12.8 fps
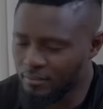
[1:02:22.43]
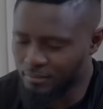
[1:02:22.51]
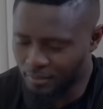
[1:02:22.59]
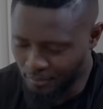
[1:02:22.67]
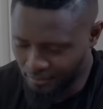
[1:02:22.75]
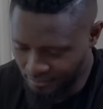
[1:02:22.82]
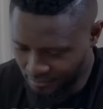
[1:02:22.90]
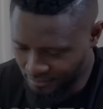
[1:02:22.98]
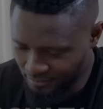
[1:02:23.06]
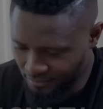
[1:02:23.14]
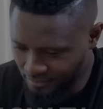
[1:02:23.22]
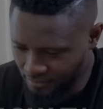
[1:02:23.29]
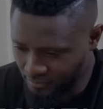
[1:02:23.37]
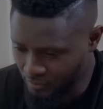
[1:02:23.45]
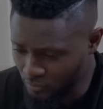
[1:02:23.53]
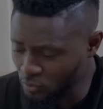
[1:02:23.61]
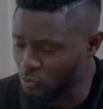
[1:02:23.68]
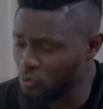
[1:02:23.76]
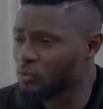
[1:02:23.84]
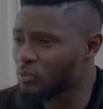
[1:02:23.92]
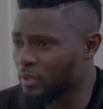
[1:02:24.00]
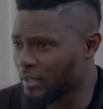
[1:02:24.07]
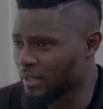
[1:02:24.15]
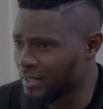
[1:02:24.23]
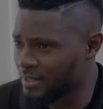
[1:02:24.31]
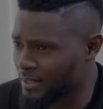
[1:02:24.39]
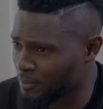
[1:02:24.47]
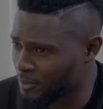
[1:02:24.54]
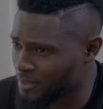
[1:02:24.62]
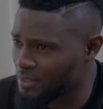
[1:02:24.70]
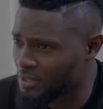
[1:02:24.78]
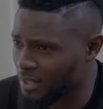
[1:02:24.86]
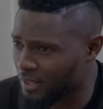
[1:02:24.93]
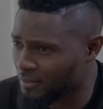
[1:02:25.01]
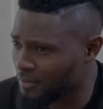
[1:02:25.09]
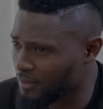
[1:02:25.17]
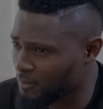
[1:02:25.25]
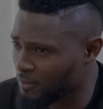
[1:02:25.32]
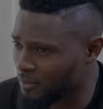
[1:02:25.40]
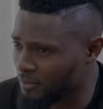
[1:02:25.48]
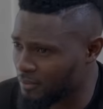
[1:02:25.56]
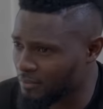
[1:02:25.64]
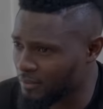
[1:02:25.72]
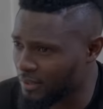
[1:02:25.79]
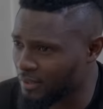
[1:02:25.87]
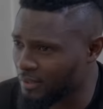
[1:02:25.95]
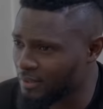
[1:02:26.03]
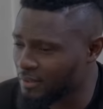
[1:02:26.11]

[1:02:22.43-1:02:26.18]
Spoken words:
Mom, you do realize I'm not a child anymore, right?